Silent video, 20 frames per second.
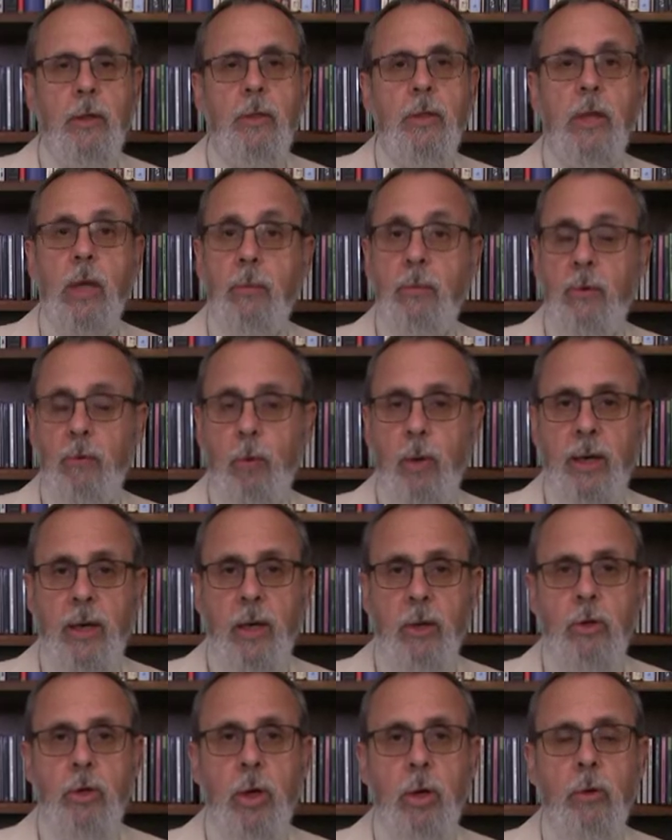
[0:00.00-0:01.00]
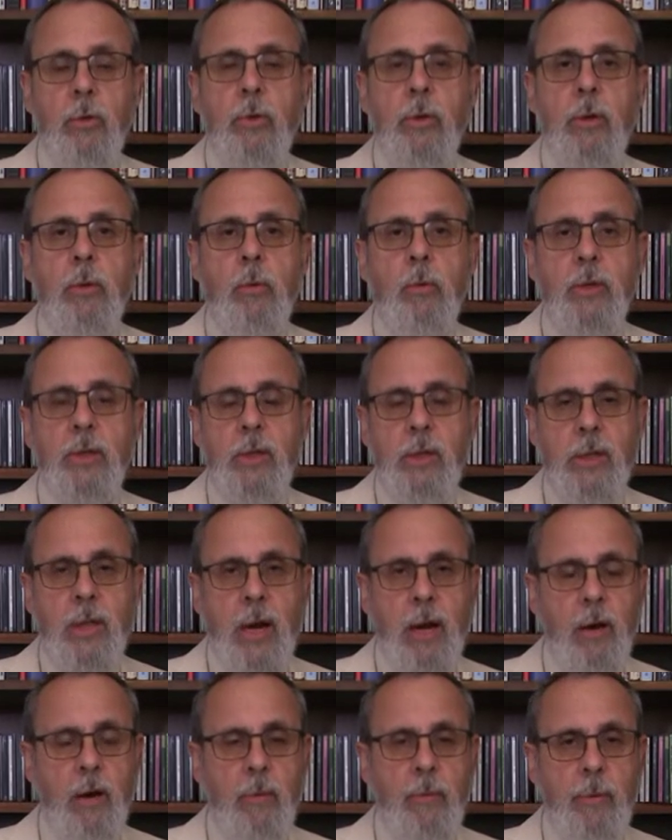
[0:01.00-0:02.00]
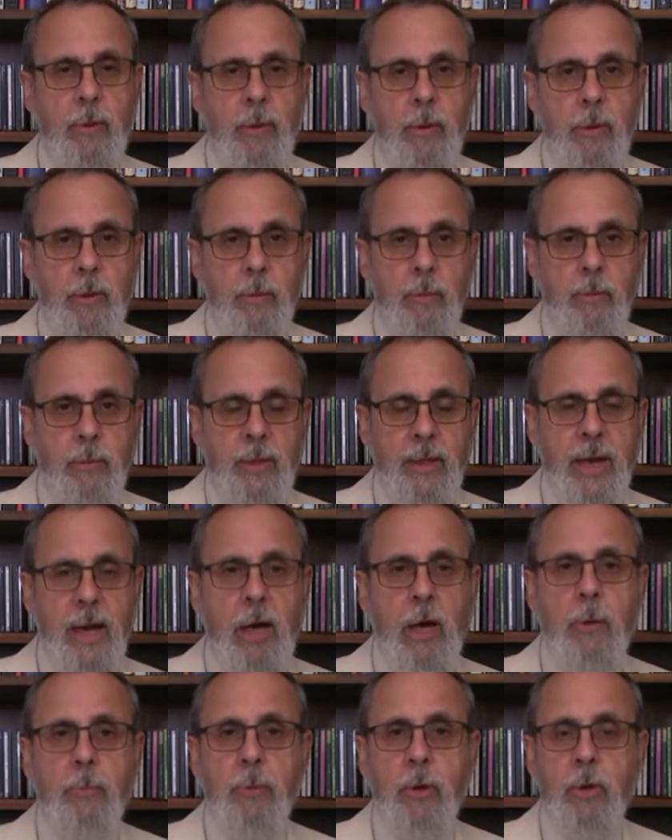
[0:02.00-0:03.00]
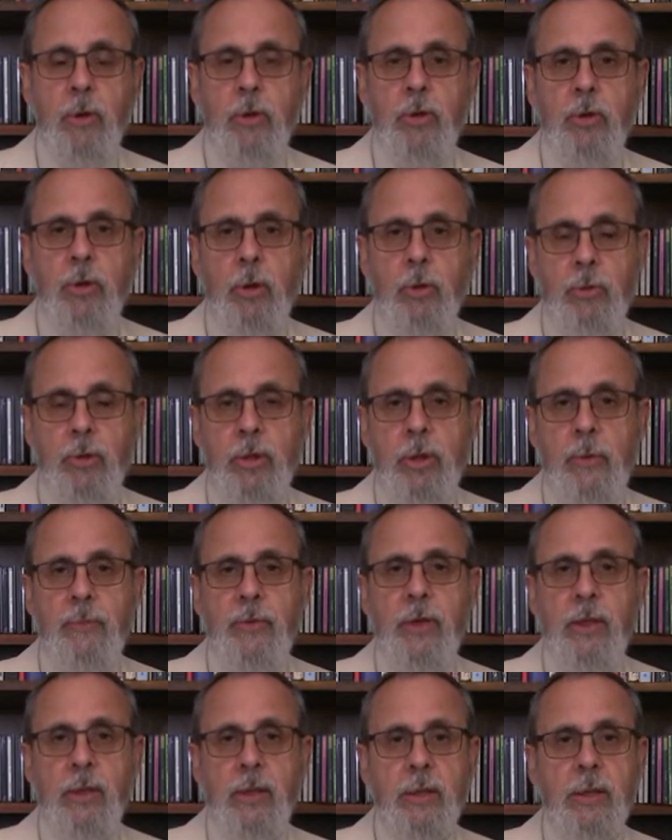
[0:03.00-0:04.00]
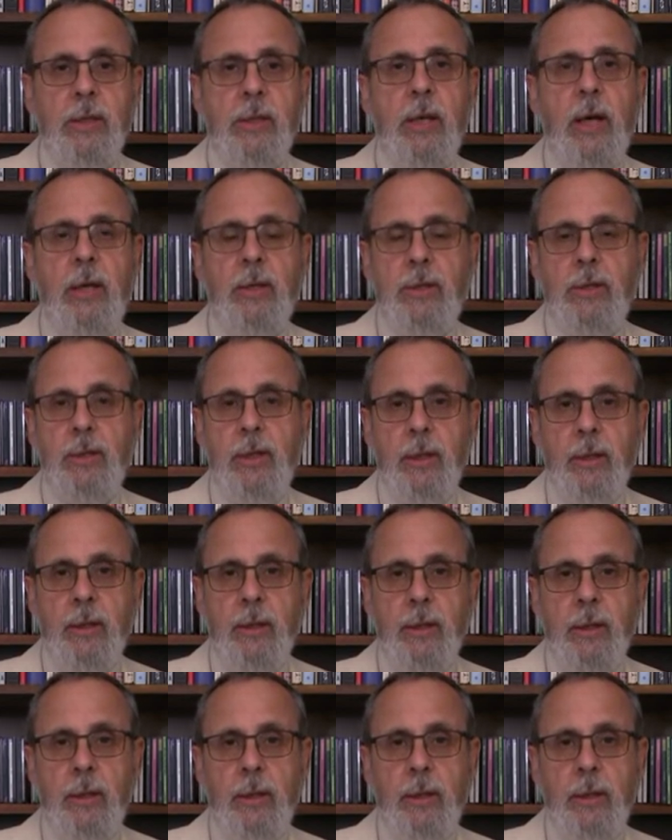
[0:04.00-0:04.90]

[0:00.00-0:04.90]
Some of what I showed you was terrible, but now I'm going to show something disgusting.